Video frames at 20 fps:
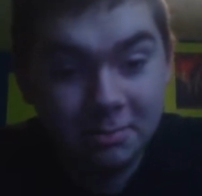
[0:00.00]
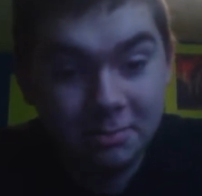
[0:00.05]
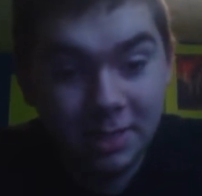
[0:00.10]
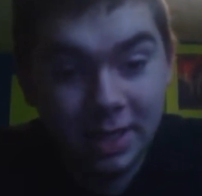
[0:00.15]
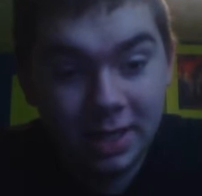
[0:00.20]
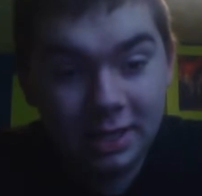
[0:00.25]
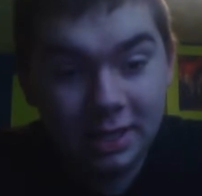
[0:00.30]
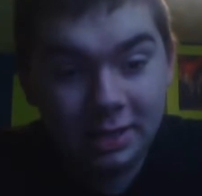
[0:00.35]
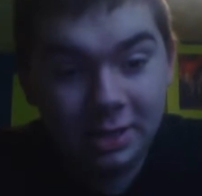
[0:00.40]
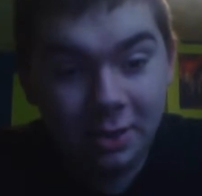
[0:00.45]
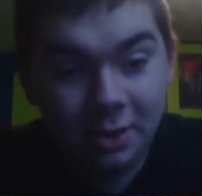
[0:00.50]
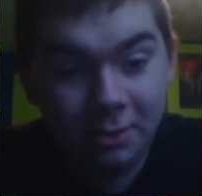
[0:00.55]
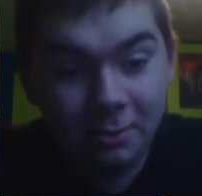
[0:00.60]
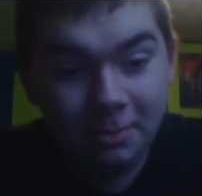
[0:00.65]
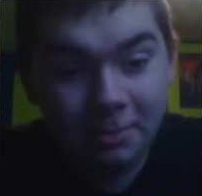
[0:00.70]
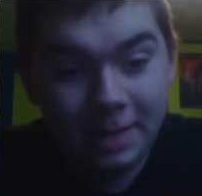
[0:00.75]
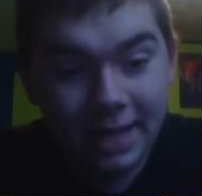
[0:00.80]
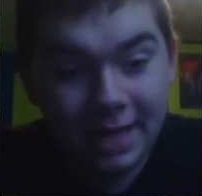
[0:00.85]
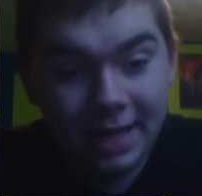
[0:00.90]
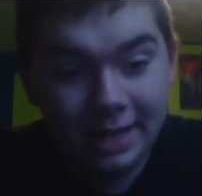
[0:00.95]
well go
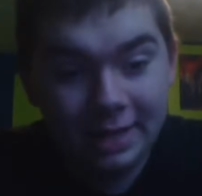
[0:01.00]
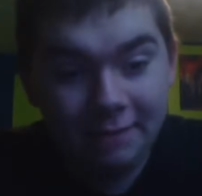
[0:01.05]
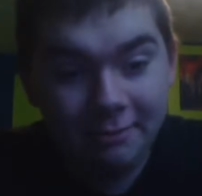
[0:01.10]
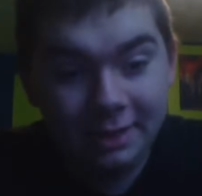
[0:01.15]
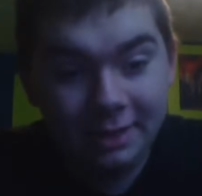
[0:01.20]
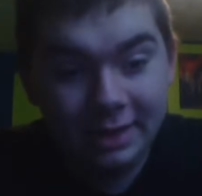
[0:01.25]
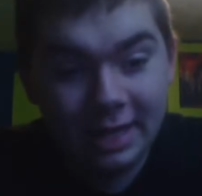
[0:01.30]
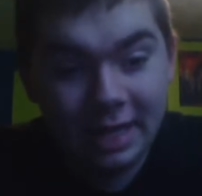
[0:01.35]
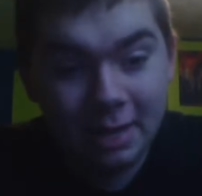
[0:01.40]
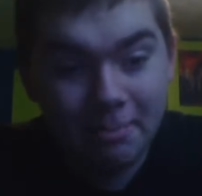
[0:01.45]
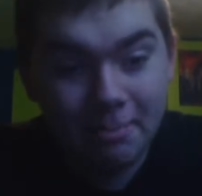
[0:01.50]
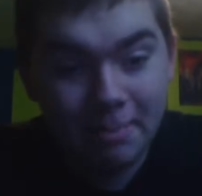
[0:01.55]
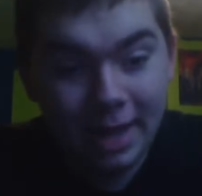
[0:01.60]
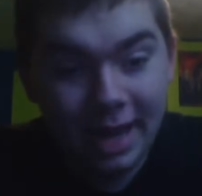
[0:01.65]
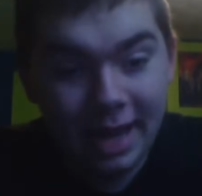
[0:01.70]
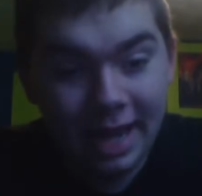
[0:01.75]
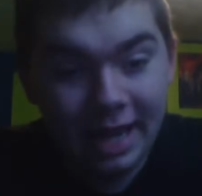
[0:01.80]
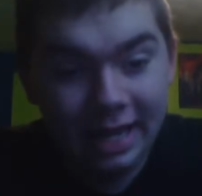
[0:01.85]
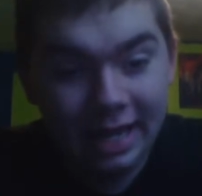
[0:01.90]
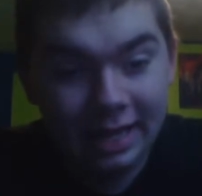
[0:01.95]
back and within a
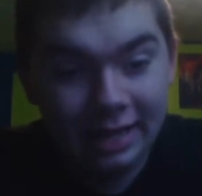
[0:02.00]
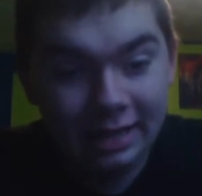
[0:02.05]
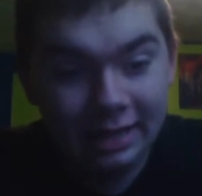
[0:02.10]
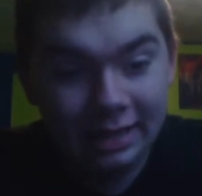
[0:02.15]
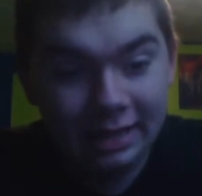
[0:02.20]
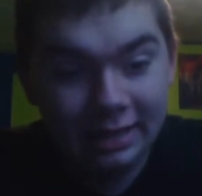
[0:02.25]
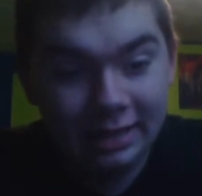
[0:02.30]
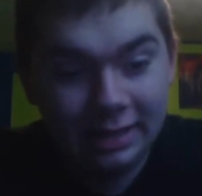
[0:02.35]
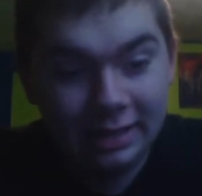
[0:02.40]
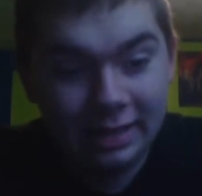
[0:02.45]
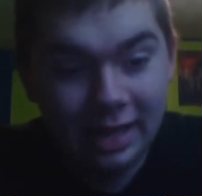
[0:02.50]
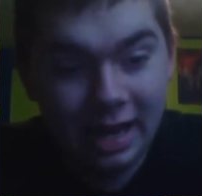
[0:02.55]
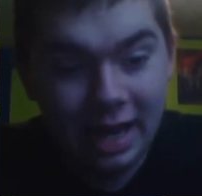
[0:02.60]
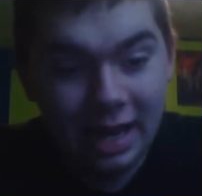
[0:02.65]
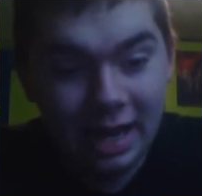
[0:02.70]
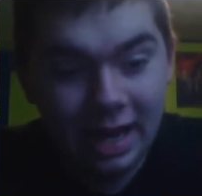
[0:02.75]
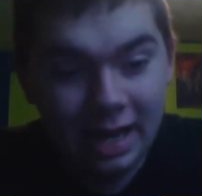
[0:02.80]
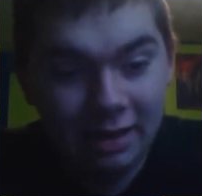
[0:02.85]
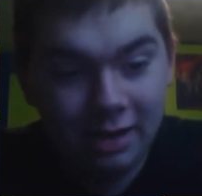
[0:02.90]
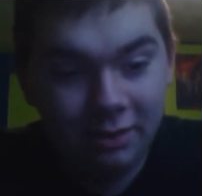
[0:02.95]
bang.
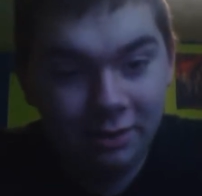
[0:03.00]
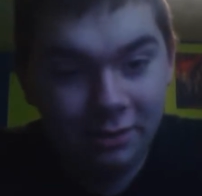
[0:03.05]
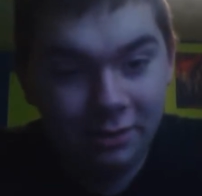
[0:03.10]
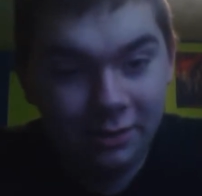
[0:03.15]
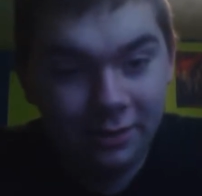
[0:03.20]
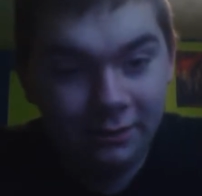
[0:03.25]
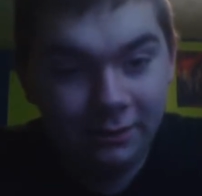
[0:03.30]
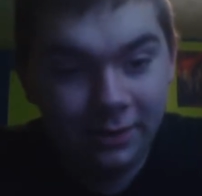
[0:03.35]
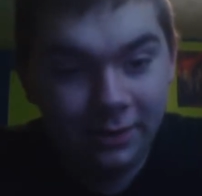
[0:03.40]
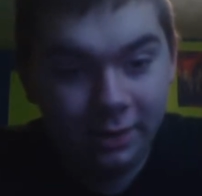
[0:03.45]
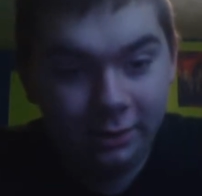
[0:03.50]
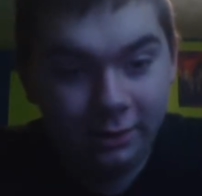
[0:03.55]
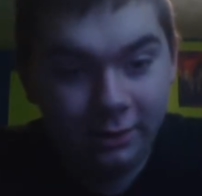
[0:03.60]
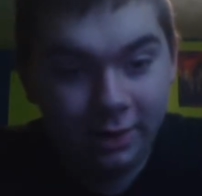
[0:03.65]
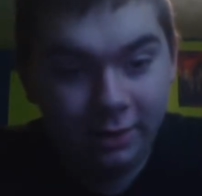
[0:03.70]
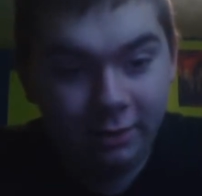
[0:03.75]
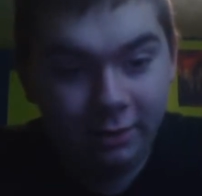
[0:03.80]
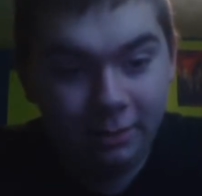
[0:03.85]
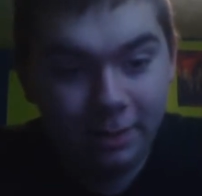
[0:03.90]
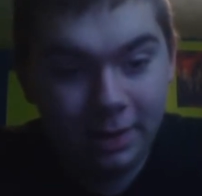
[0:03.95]
I don't know what the fuck do
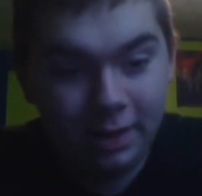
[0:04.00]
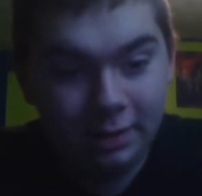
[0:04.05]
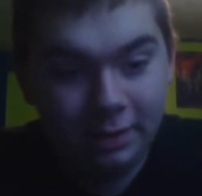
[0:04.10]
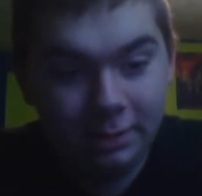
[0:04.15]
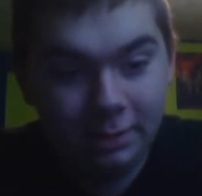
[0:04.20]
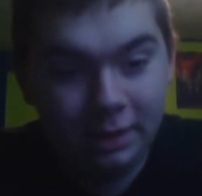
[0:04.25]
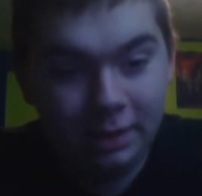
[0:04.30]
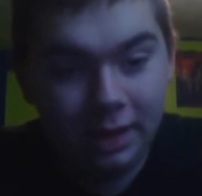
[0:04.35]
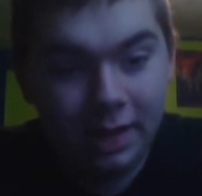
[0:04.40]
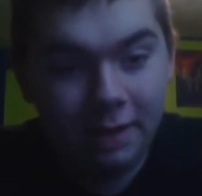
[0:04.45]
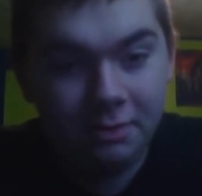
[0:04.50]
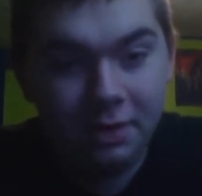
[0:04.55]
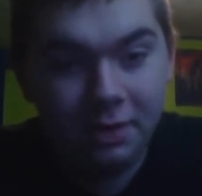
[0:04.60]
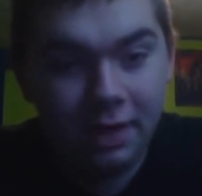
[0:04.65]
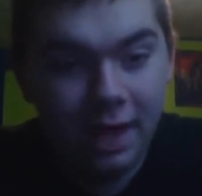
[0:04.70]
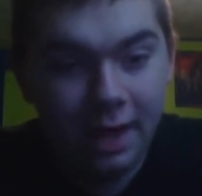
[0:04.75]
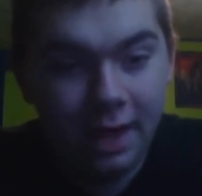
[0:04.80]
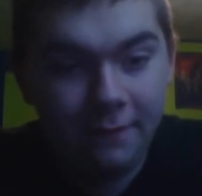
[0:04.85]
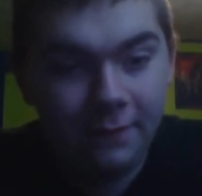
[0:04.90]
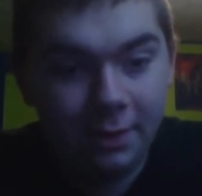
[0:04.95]
I expect. I mean, I've
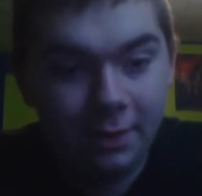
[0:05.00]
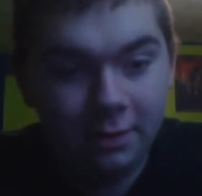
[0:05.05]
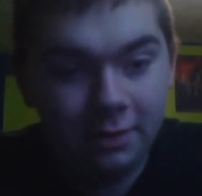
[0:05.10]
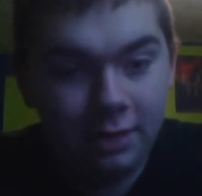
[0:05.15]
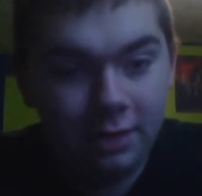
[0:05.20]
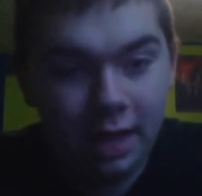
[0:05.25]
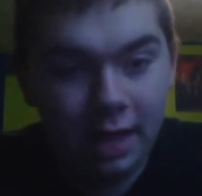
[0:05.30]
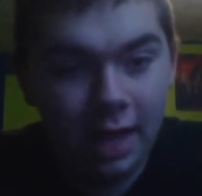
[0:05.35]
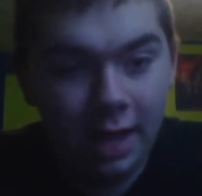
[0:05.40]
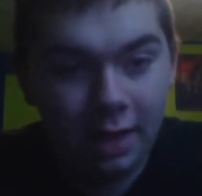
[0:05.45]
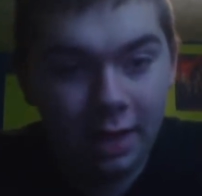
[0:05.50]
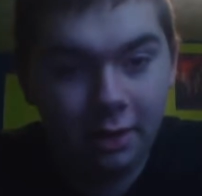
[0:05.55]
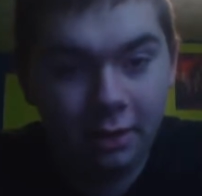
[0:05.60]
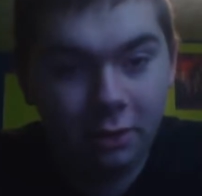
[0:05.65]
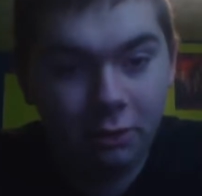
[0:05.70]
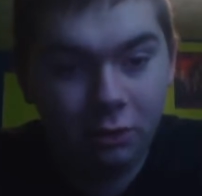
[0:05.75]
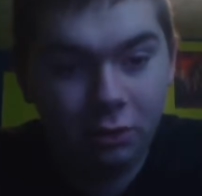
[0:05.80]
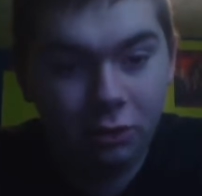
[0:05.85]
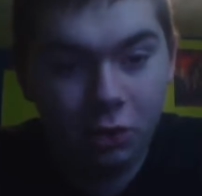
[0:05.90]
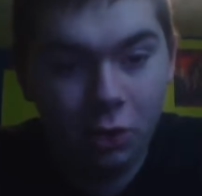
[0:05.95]
seen FLCL,
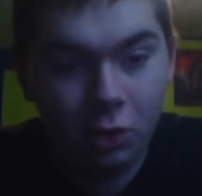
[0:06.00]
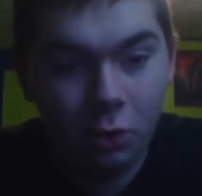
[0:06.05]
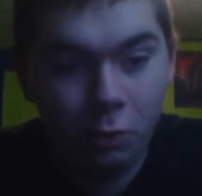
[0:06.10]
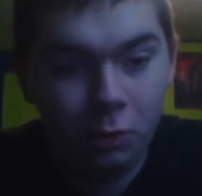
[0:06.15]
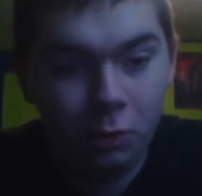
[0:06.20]
there's no